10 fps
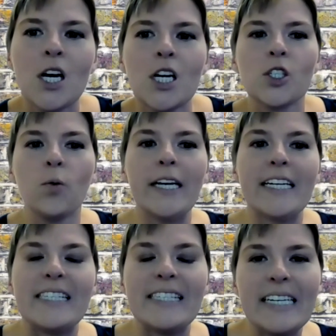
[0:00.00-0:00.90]
So we
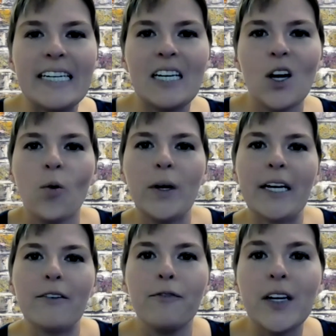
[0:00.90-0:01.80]
can see, we
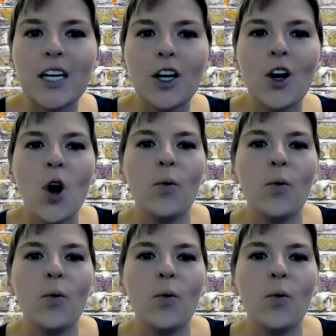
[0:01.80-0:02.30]
can feel,